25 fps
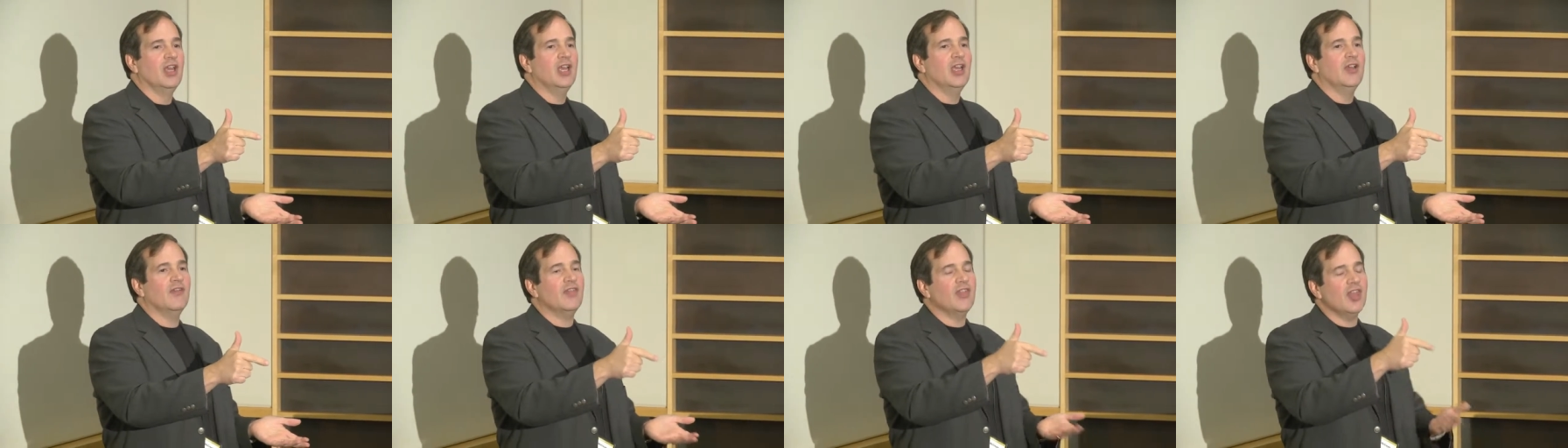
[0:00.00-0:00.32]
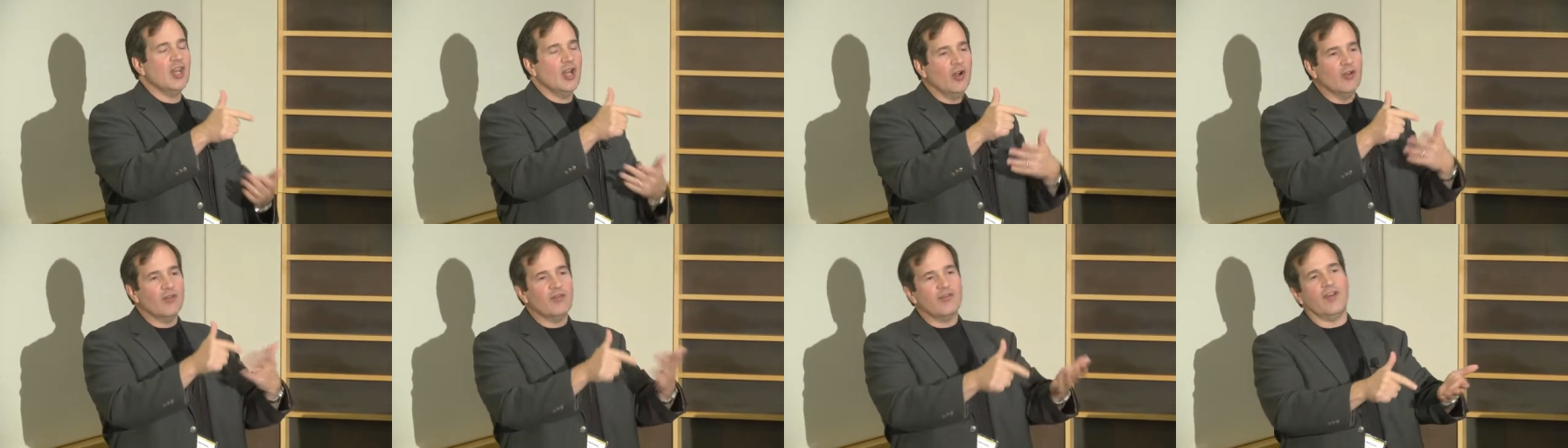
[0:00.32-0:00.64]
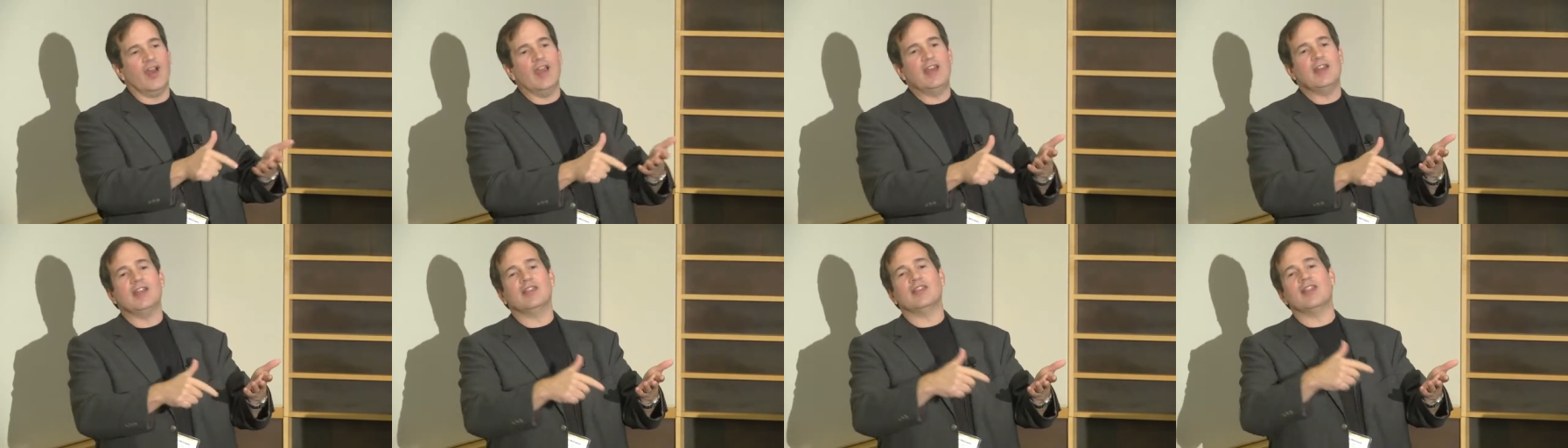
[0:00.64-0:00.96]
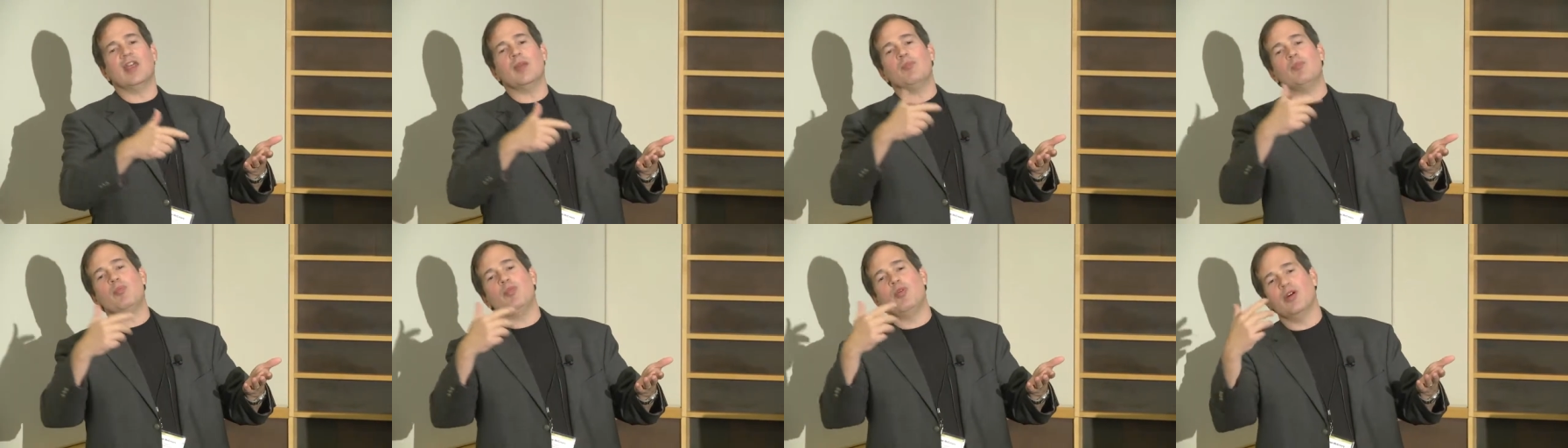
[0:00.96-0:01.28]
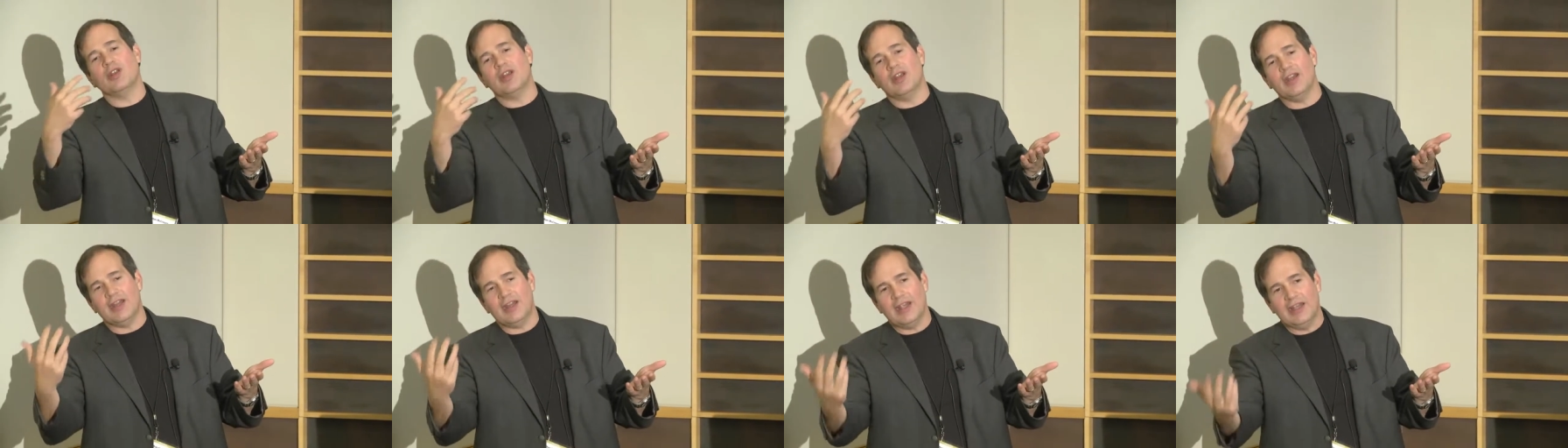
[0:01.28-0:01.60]
If they don't find it, they
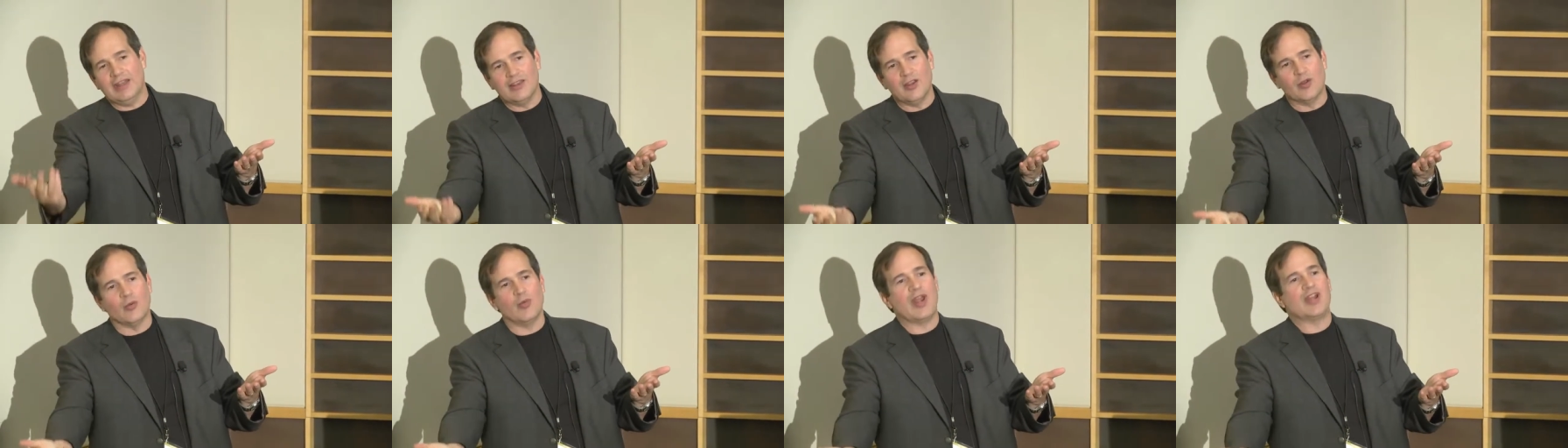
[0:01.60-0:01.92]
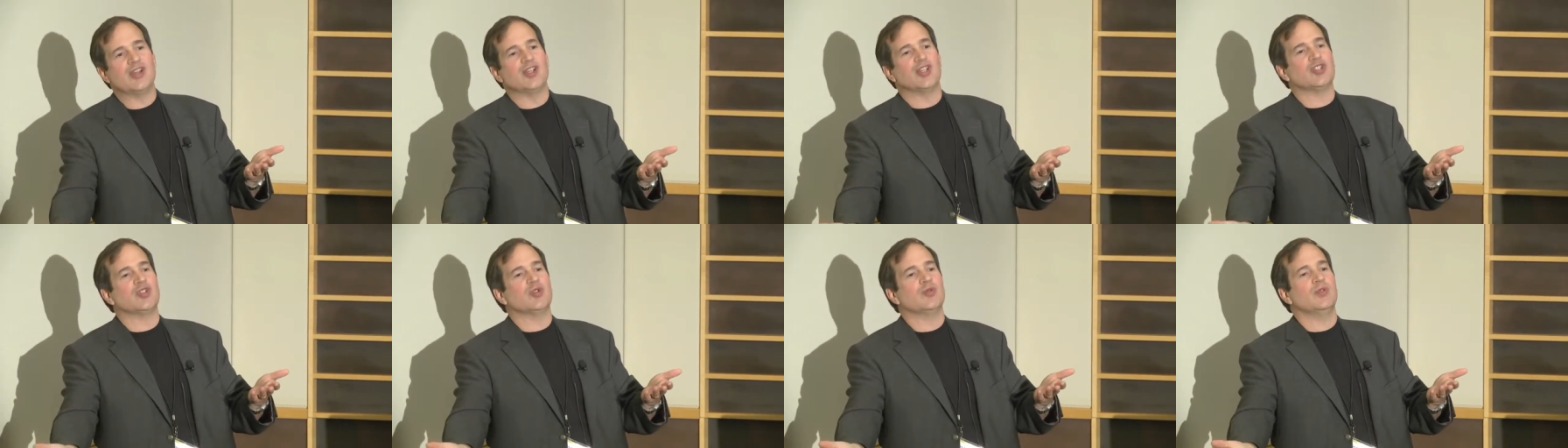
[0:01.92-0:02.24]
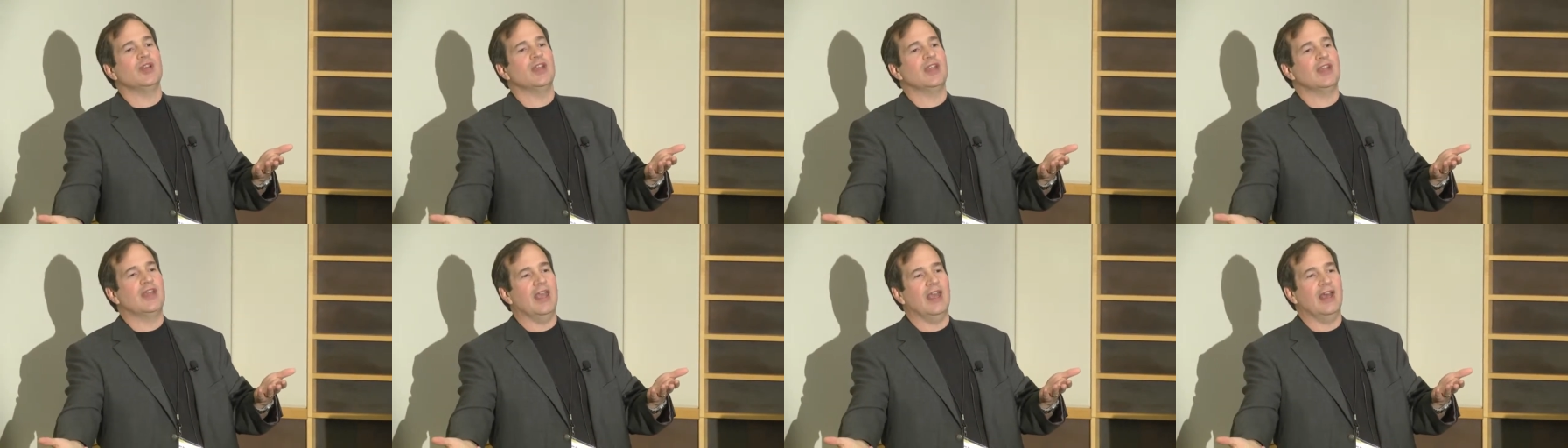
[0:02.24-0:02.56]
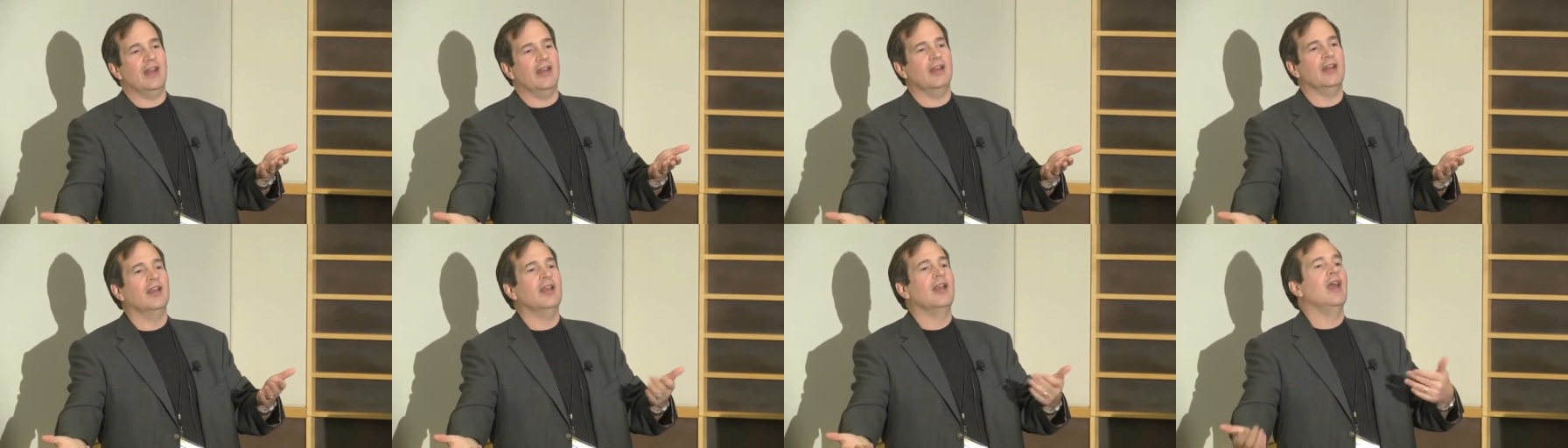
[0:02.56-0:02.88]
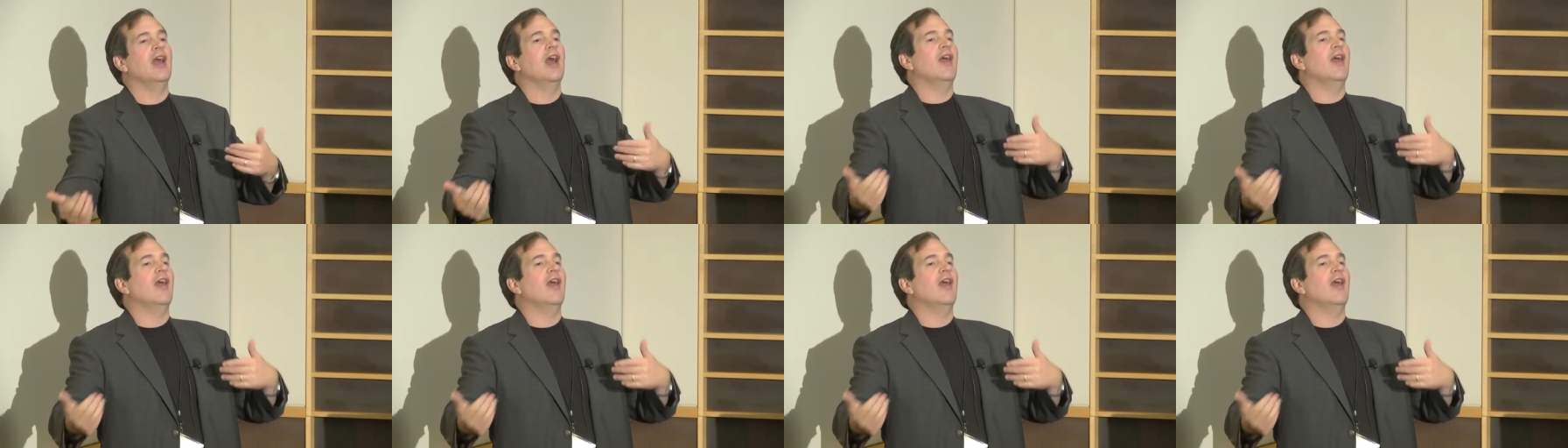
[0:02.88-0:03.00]
put it in the registry again,